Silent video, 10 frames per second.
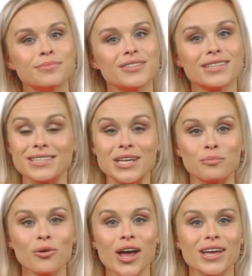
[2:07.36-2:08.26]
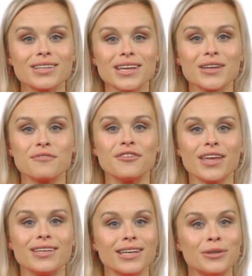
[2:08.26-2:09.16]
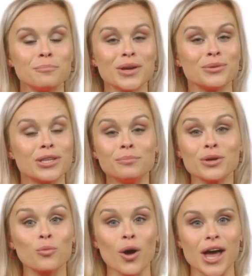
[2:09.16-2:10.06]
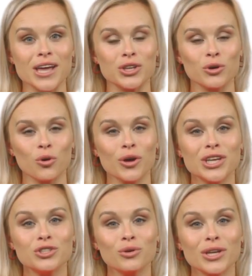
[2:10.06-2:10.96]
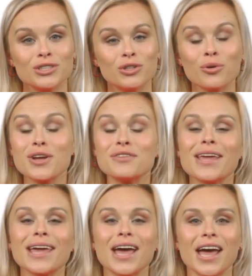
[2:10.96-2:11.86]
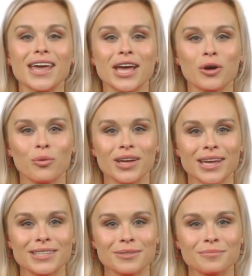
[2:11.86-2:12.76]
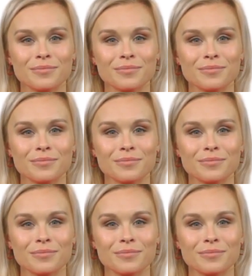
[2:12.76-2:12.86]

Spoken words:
To summarize, invest in BBBY according to Intuitive AI Analytics.